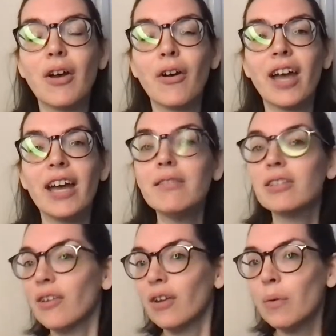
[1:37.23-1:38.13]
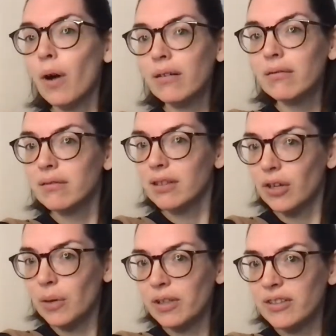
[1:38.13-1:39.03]
Okay, because there's only
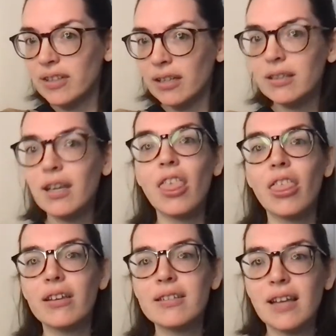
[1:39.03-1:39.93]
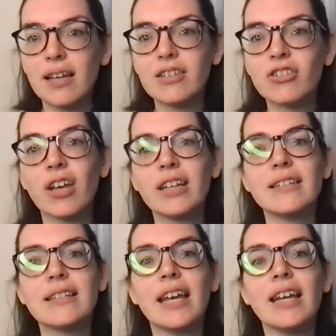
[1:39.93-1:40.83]
one sun. The sun is shining
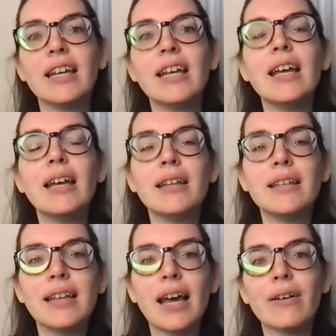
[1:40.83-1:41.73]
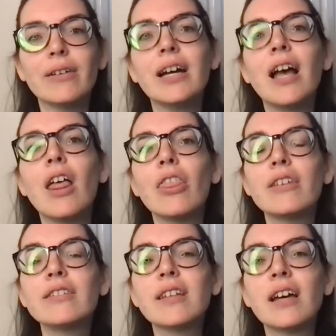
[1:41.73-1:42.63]
today. Now,
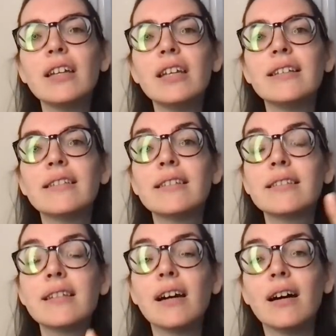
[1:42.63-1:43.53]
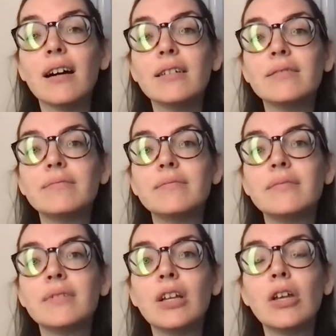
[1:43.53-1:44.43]
the sun is a star.
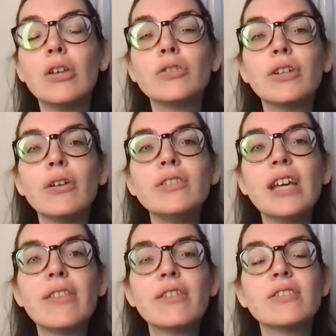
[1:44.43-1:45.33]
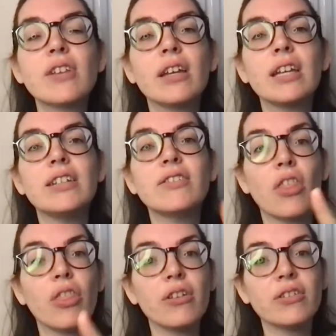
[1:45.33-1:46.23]
So I don't say the sun is
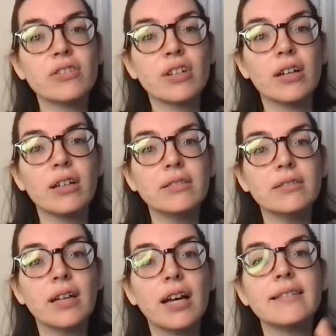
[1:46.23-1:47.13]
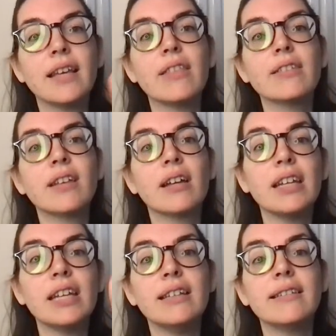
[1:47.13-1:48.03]
the star. I say the sun
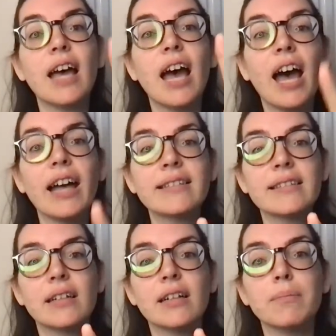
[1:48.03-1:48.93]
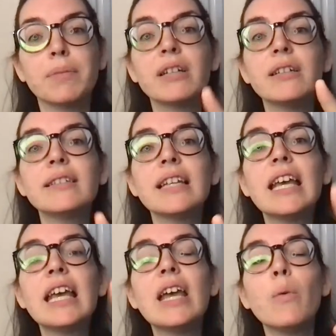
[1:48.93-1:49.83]
is a star, because
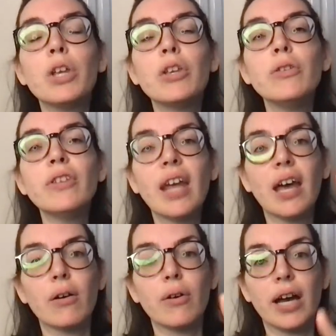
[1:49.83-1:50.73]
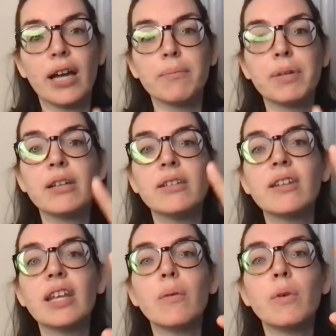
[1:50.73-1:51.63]
we're using at or an
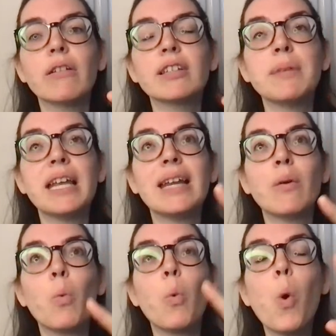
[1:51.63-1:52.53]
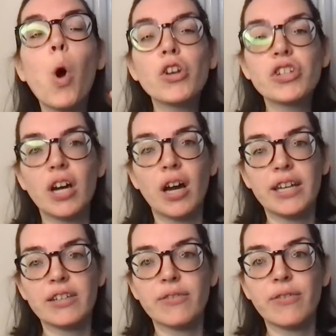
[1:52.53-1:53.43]
because we are explaining what
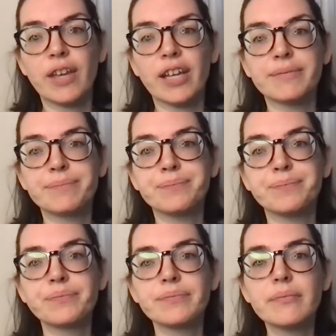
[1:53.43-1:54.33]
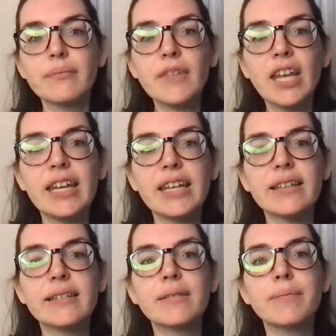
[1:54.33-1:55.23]
kind of thing it
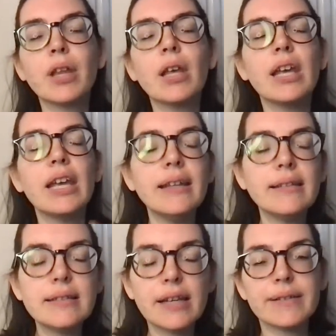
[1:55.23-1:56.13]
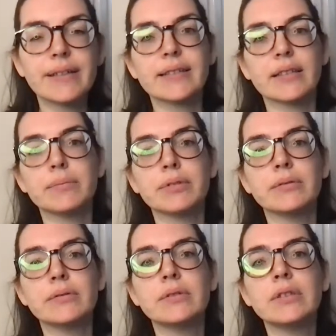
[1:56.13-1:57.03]
is. Here's another
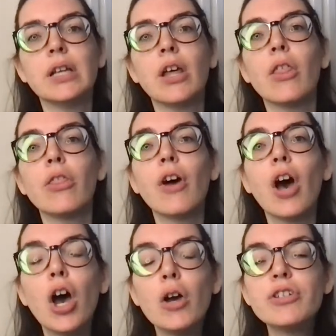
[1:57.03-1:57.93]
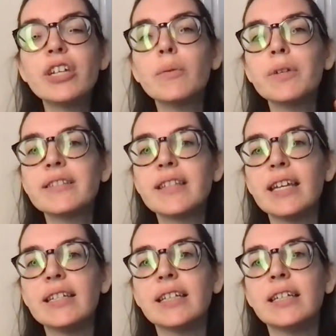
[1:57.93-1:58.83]
example. The hotel we
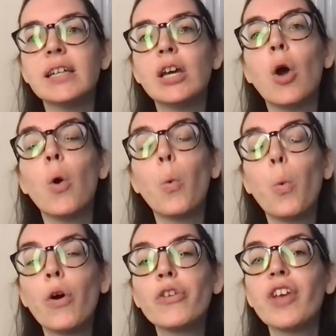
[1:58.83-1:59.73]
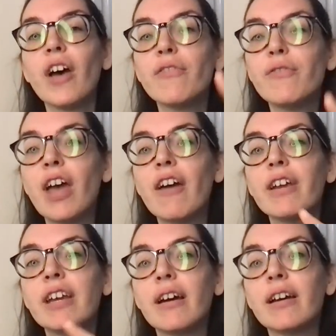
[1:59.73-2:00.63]
stayed in was a
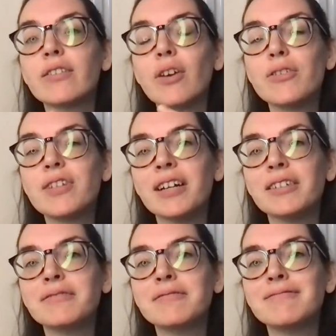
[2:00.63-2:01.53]
very nice hotel.